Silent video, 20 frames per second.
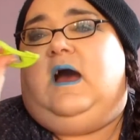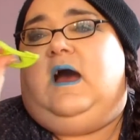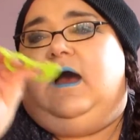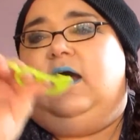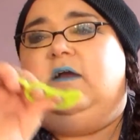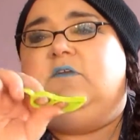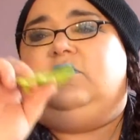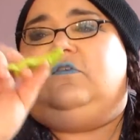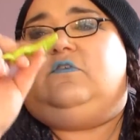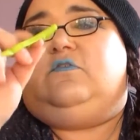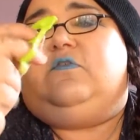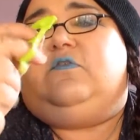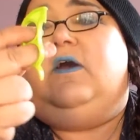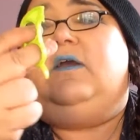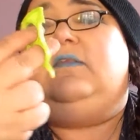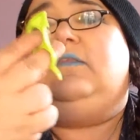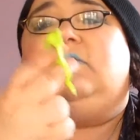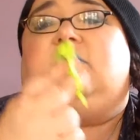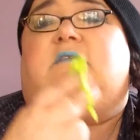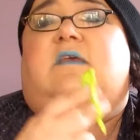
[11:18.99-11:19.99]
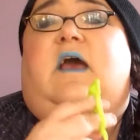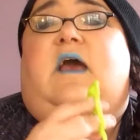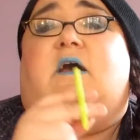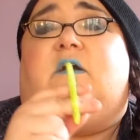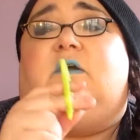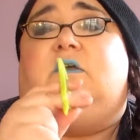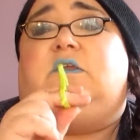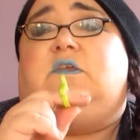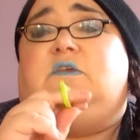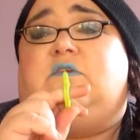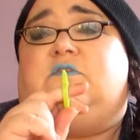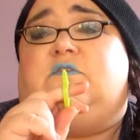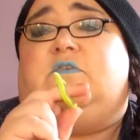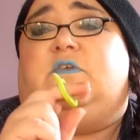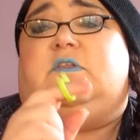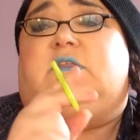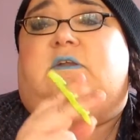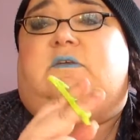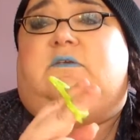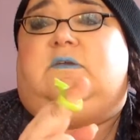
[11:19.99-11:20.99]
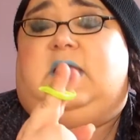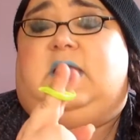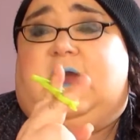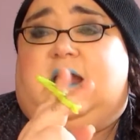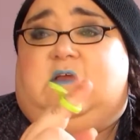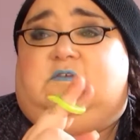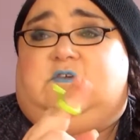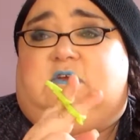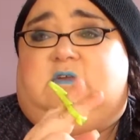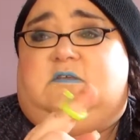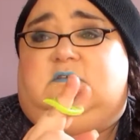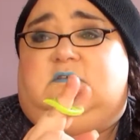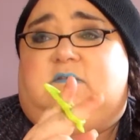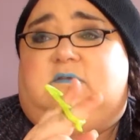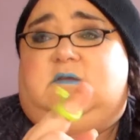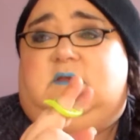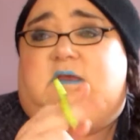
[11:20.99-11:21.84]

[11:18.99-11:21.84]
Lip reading: I just find this a useful little gadget.